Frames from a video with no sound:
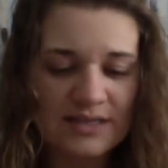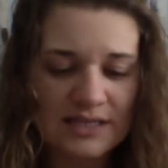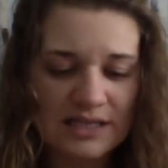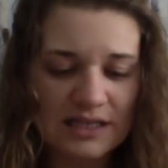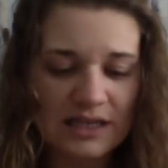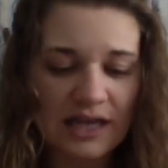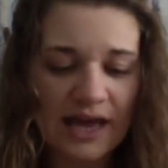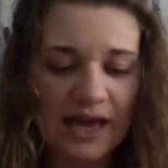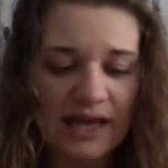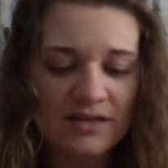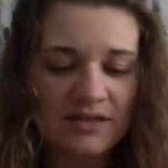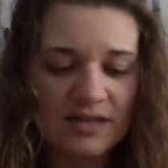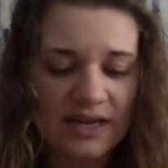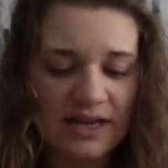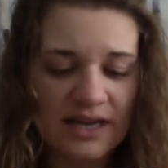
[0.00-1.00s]

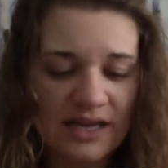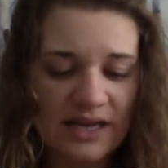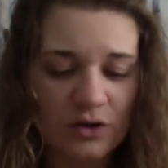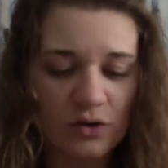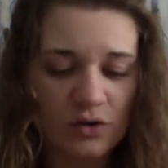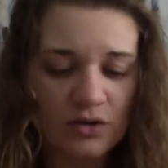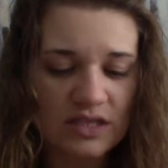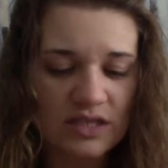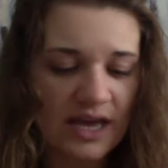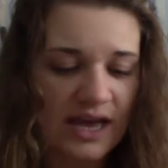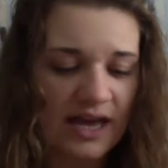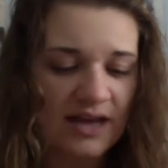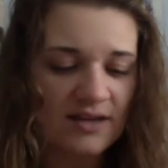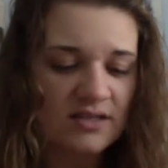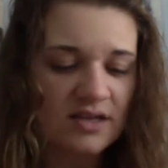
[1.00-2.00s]
sleds and hills?" he
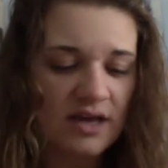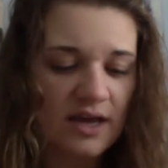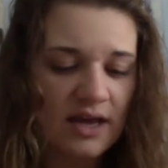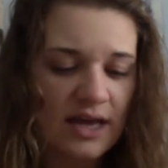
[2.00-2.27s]
asked.